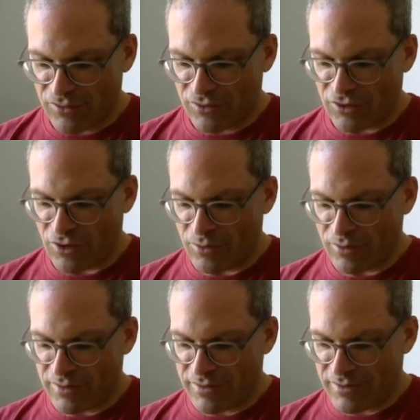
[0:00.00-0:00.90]

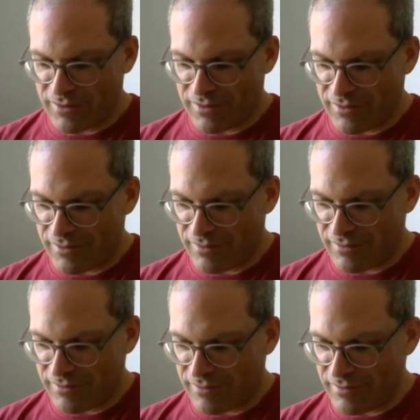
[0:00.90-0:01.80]
So
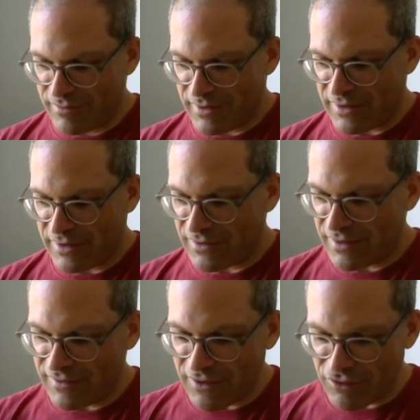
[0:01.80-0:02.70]

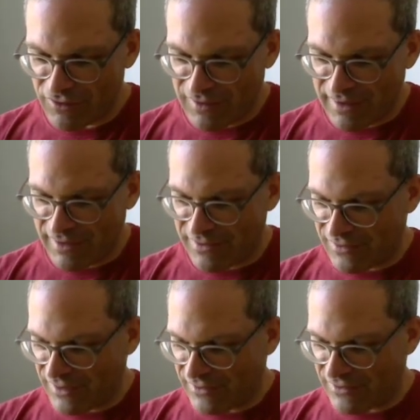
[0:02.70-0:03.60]
it's interesting in the
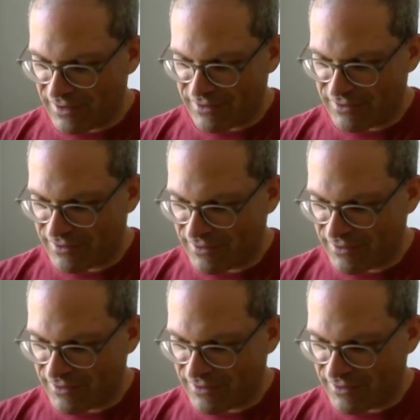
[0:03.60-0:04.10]
sense that